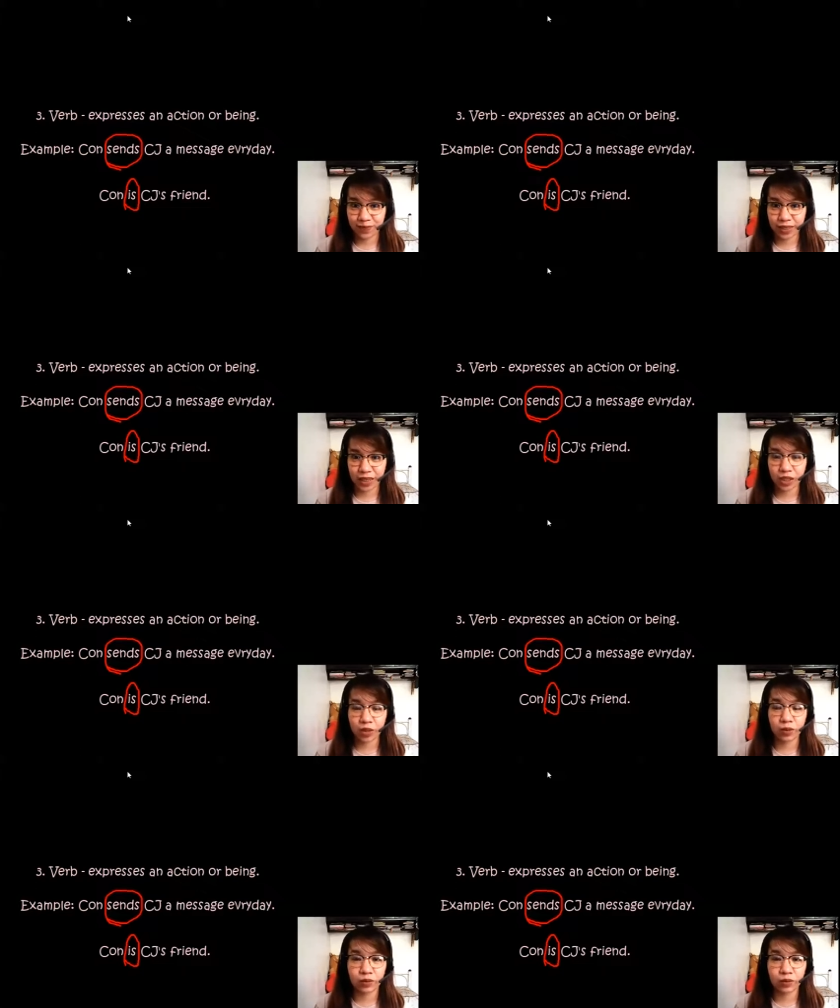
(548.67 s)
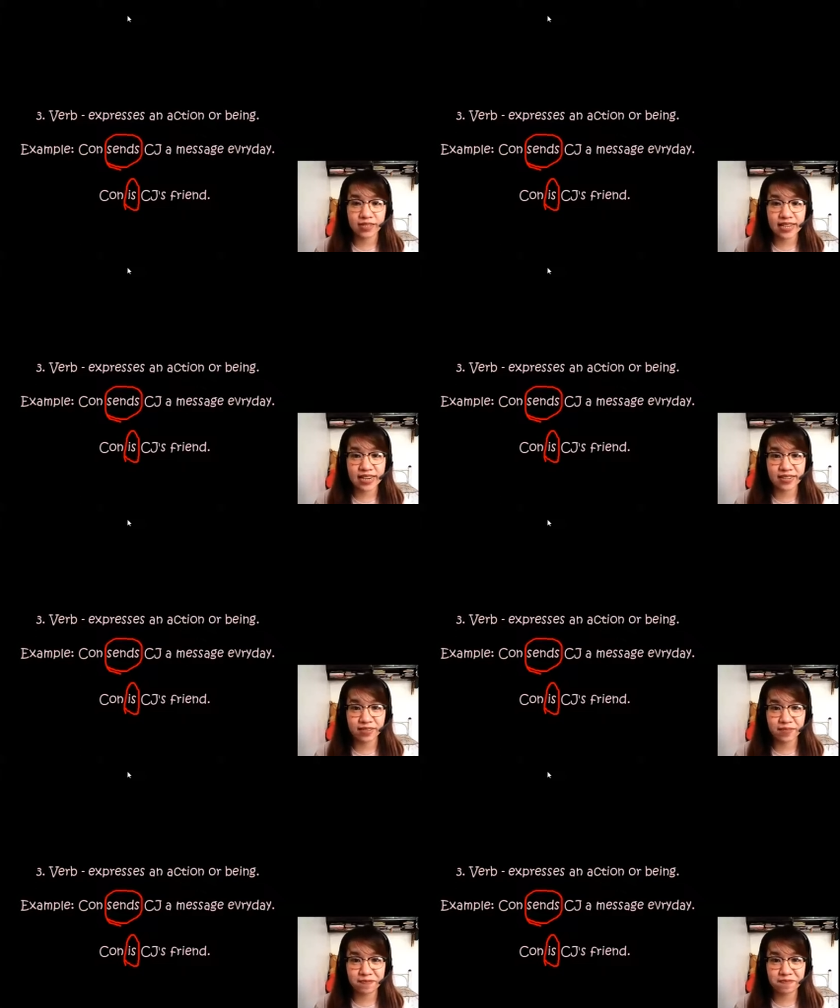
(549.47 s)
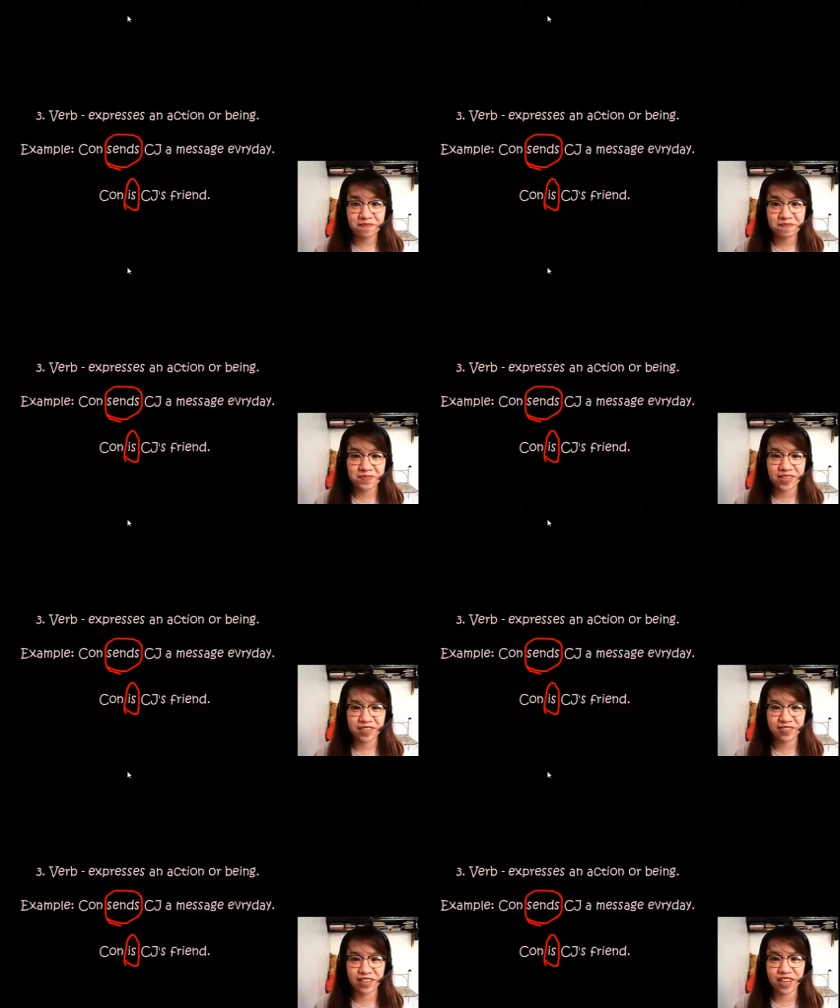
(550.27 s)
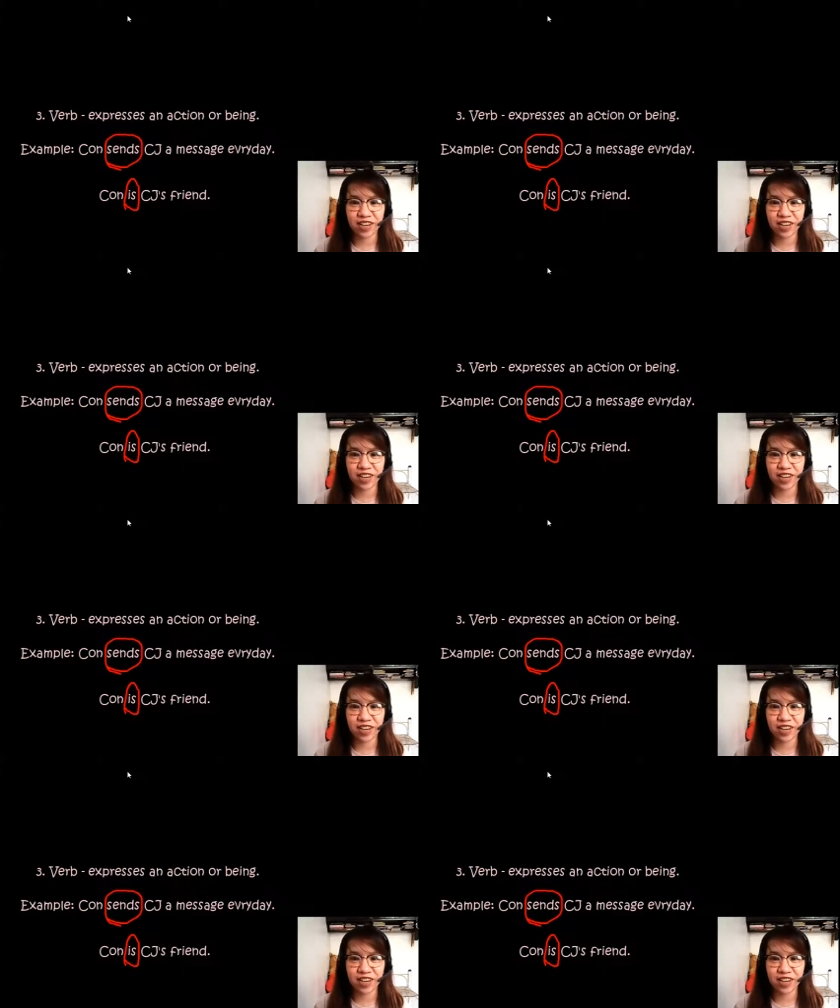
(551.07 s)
Okay, do you understand? All right,